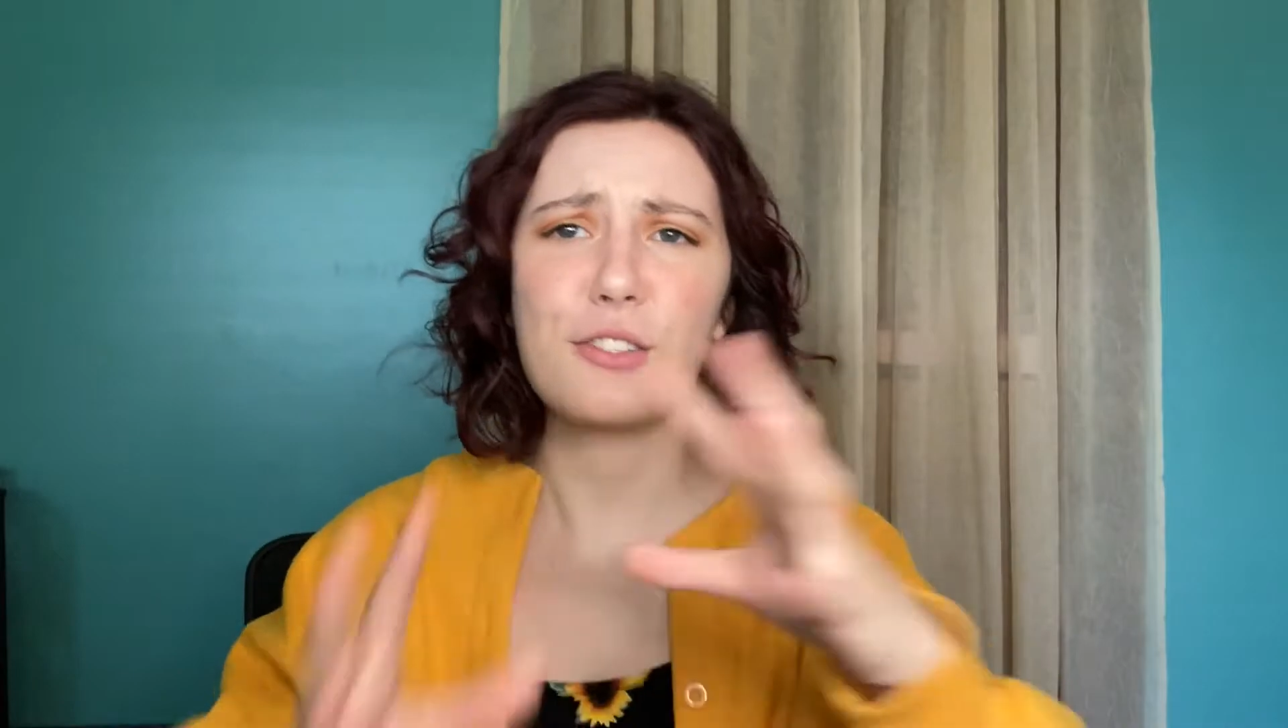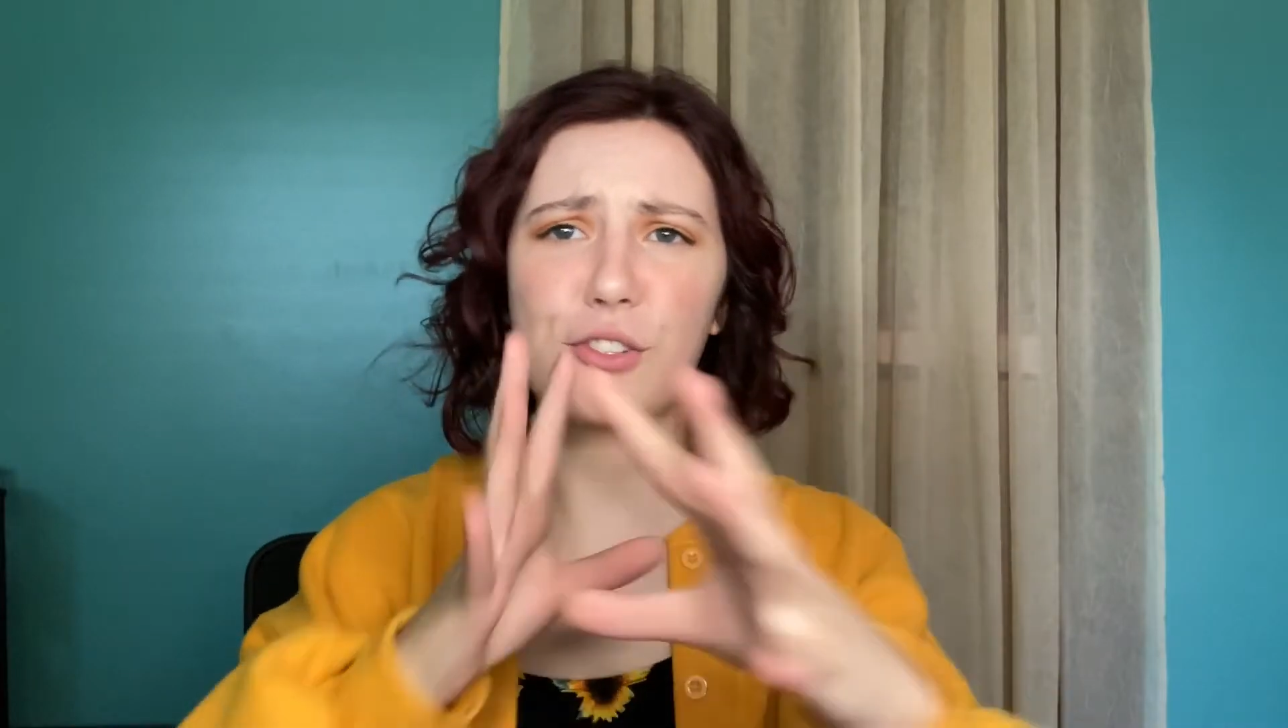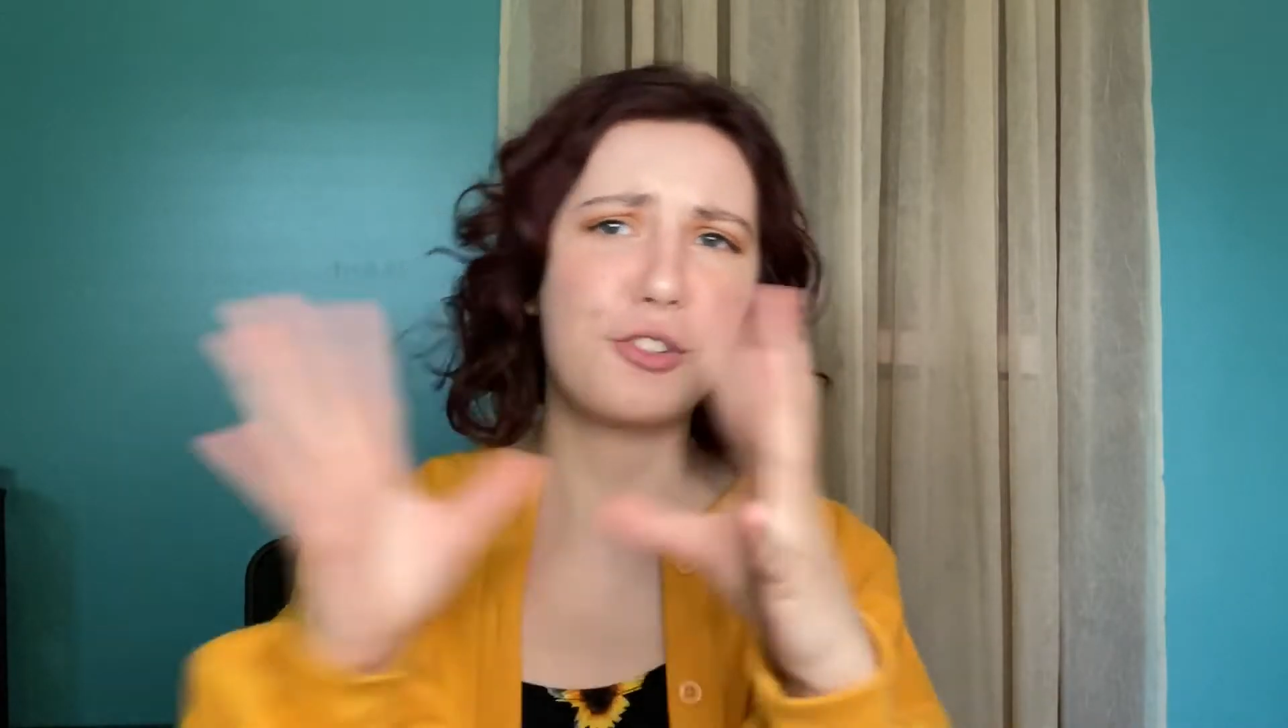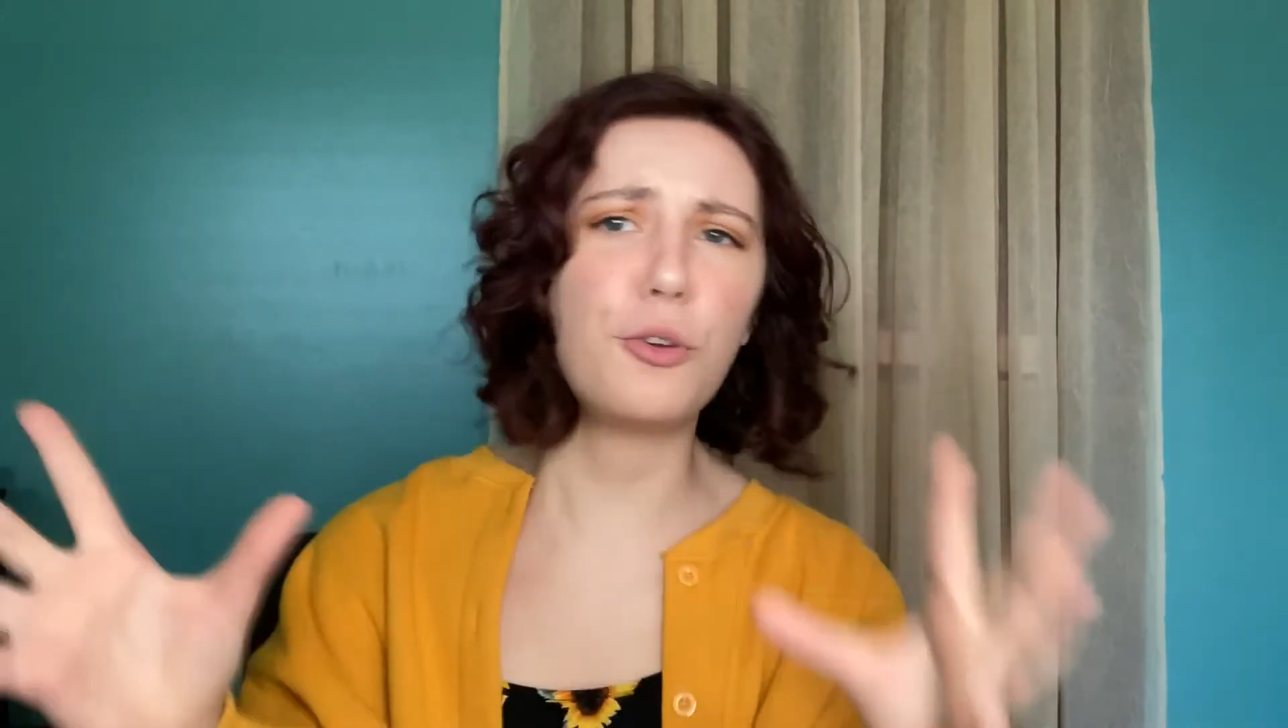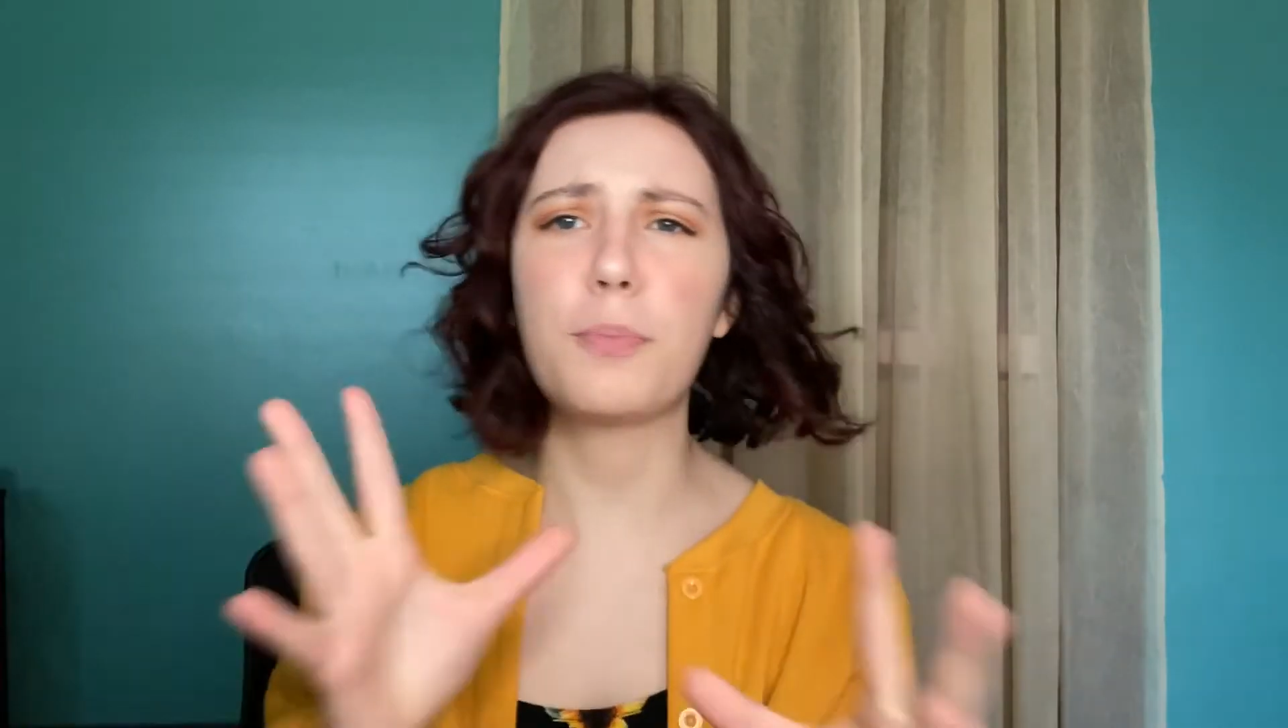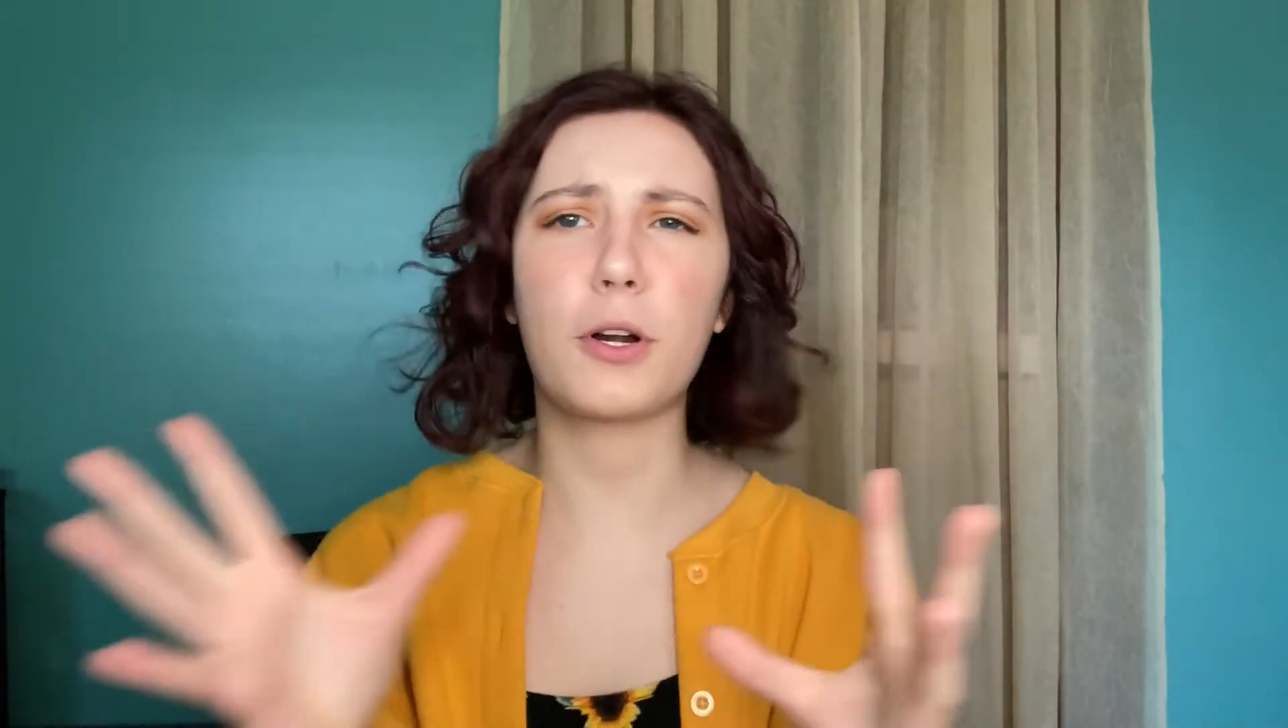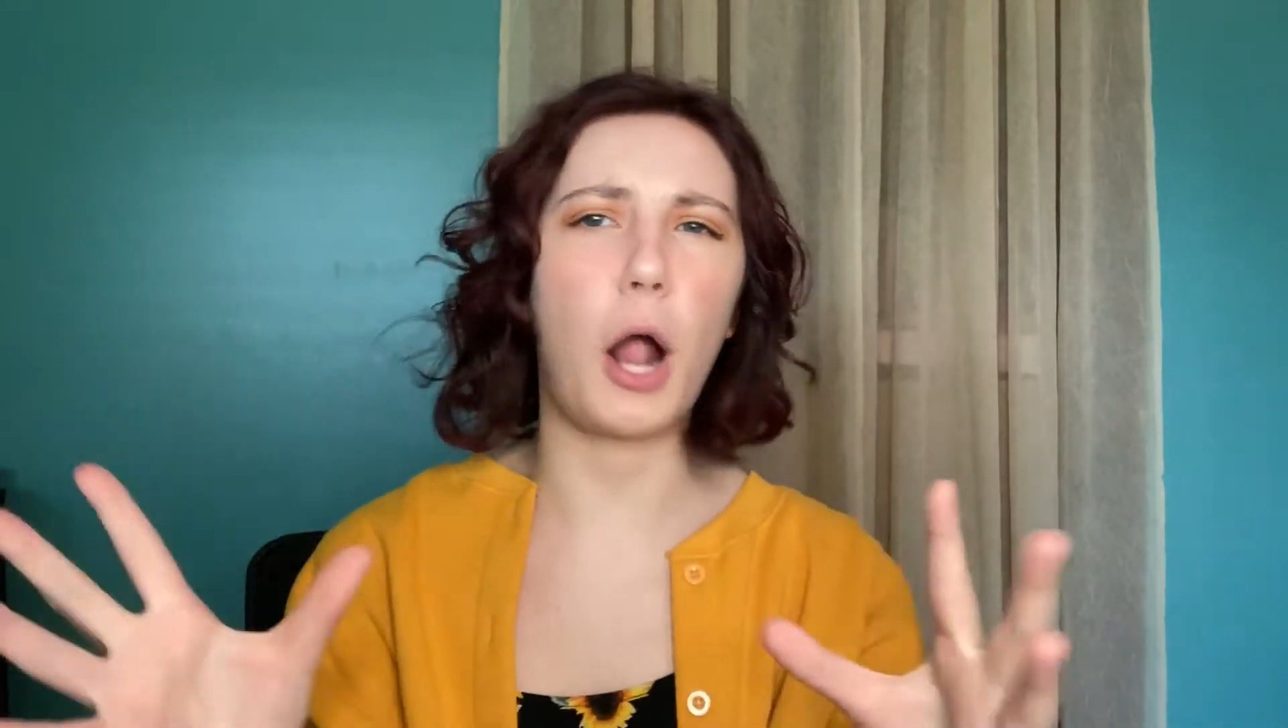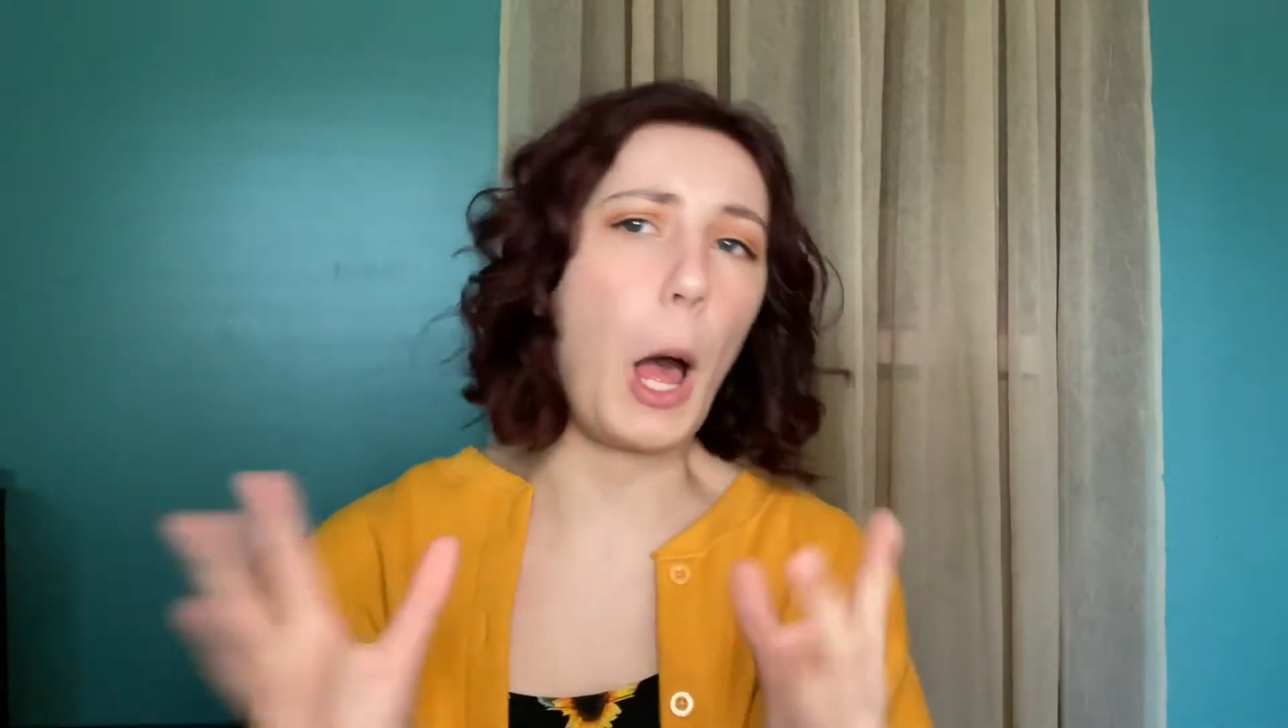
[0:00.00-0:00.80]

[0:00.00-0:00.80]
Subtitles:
super